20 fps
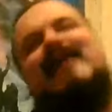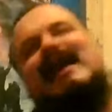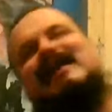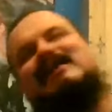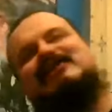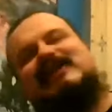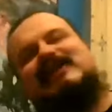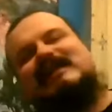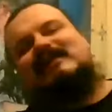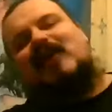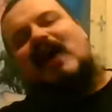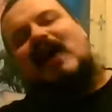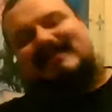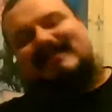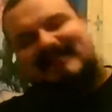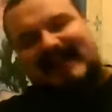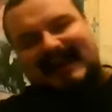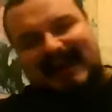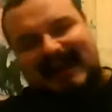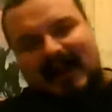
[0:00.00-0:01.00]
energy that I
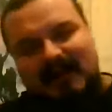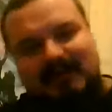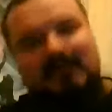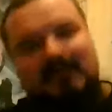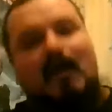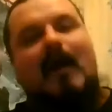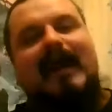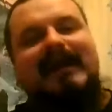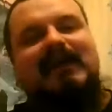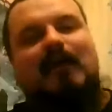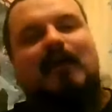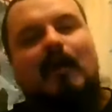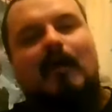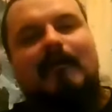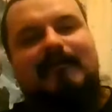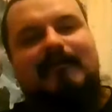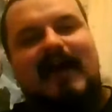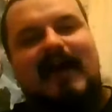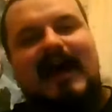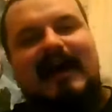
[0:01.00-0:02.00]
think a
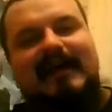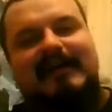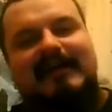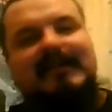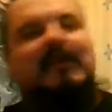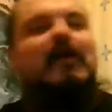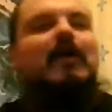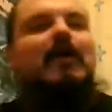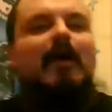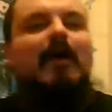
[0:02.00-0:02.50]
grindcore fan